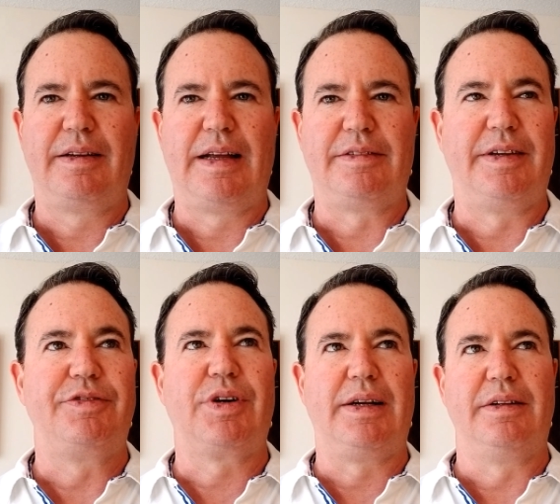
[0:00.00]
as I've
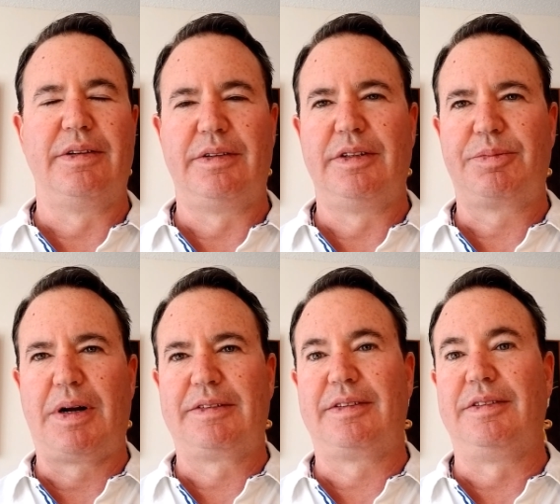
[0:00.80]
tried to learn this
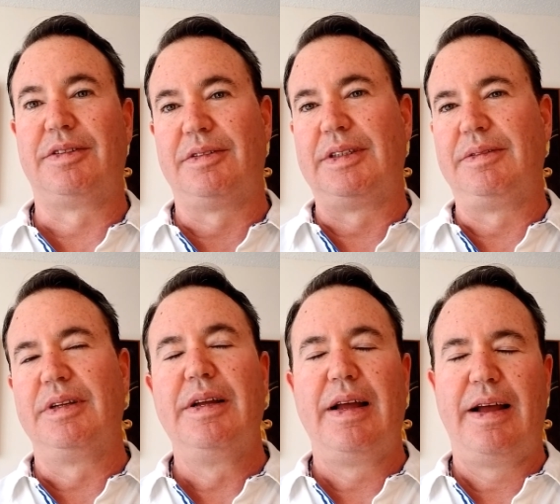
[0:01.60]
process, and certainly
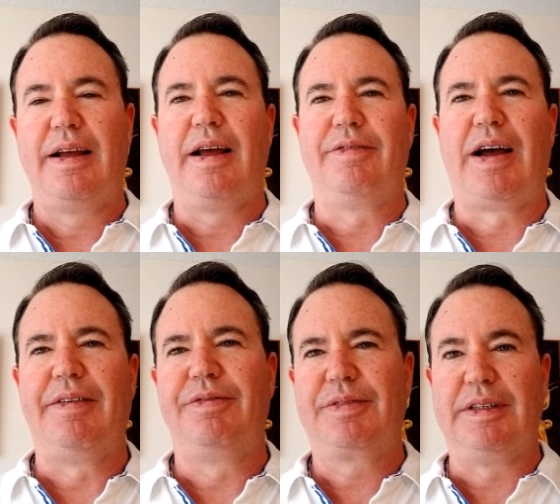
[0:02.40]
have
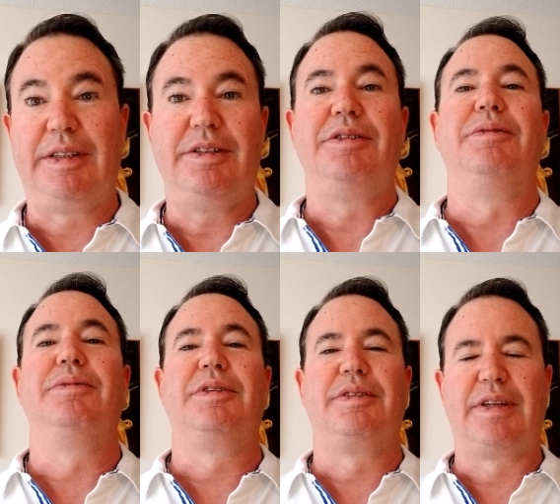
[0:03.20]
I've
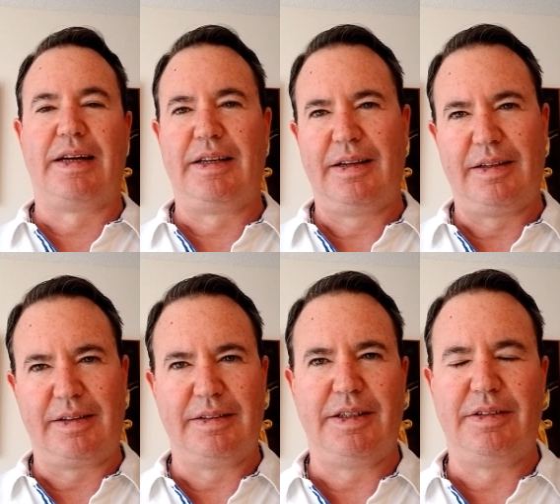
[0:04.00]
continued to study and
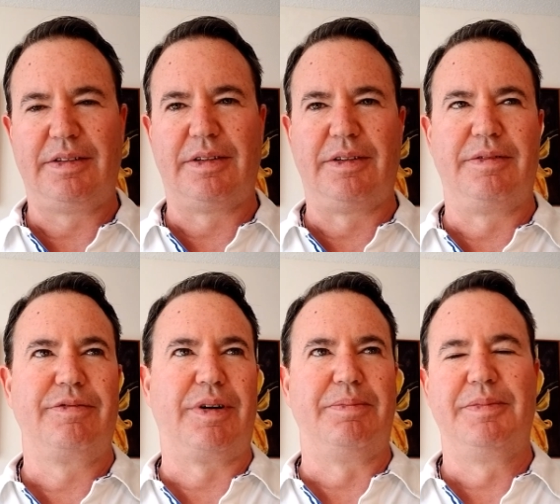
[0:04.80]
continued to learn
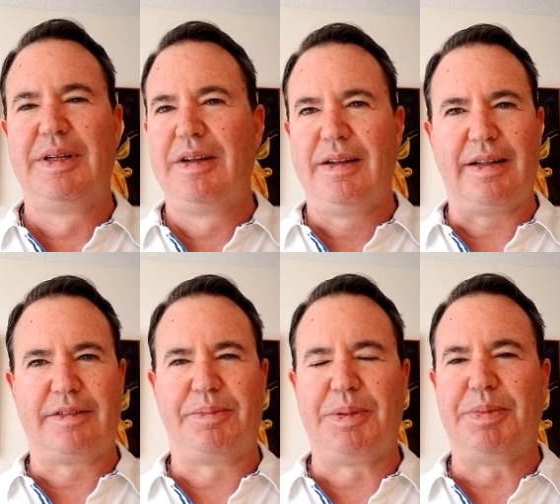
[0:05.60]
from
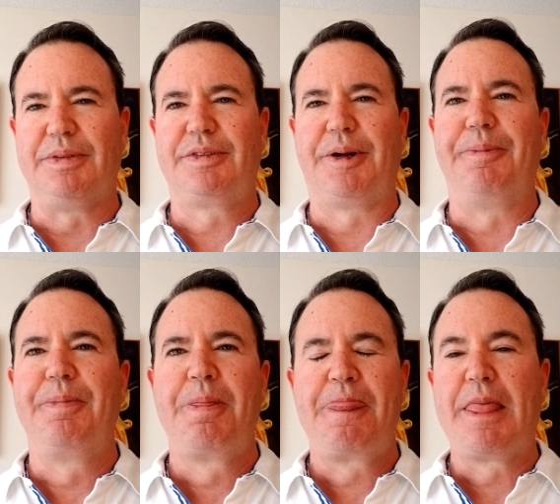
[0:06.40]
lots of people. So
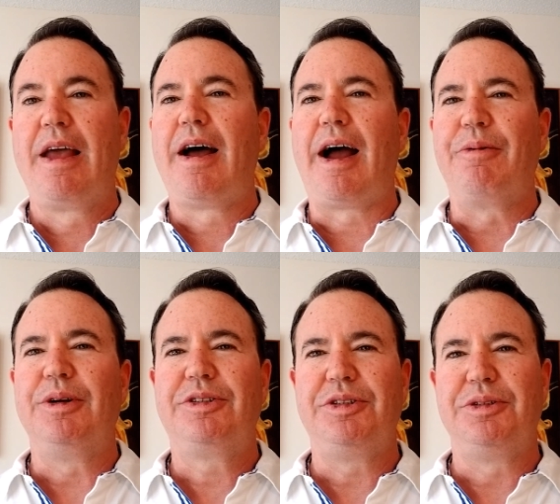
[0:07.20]
I
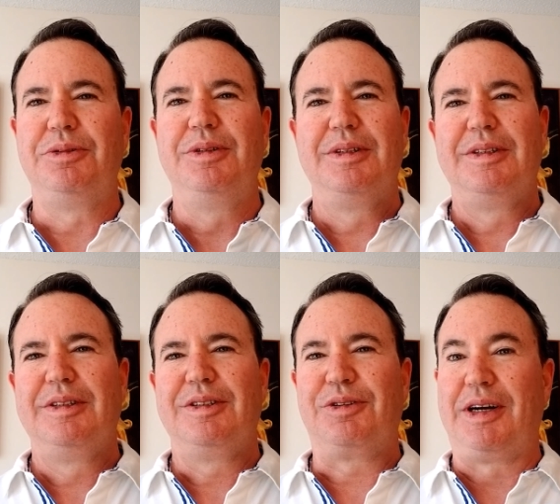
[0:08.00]
wish you
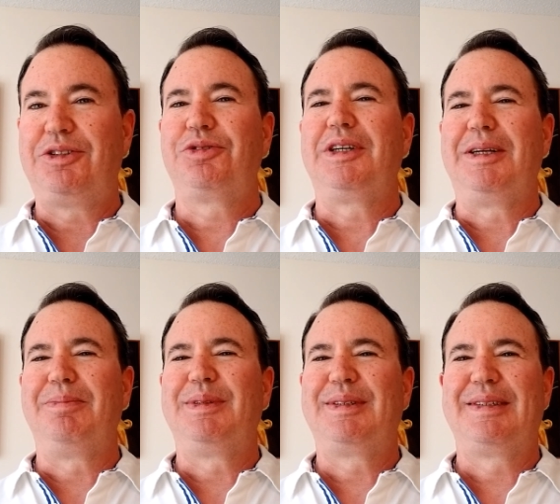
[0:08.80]
great
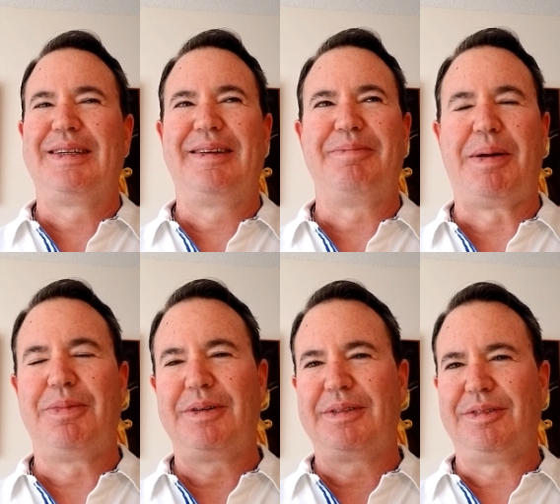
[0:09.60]
dreams.
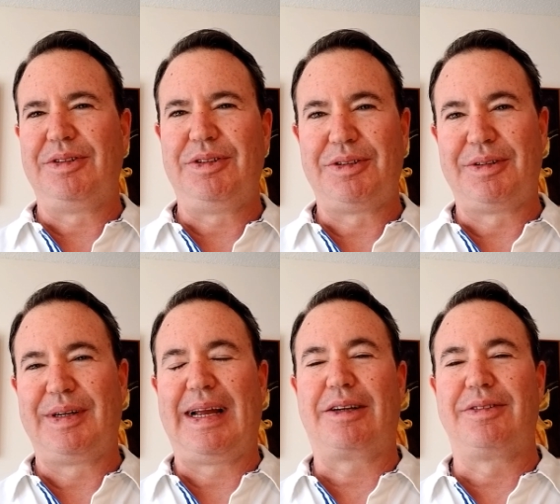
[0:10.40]
Remember, do your
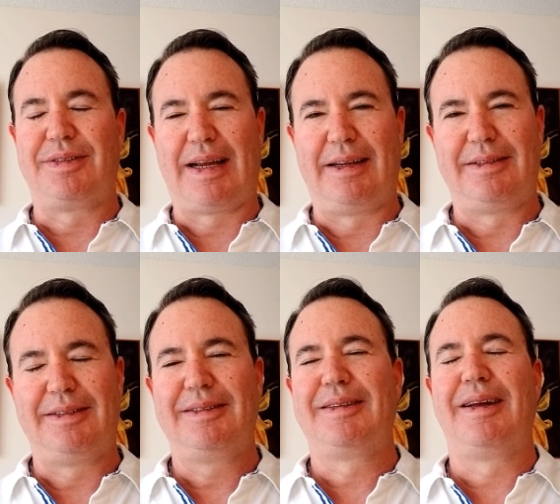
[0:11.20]

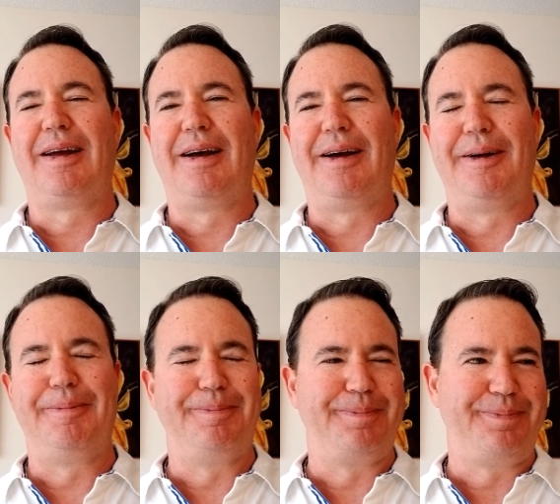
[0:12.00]
exercises. Um,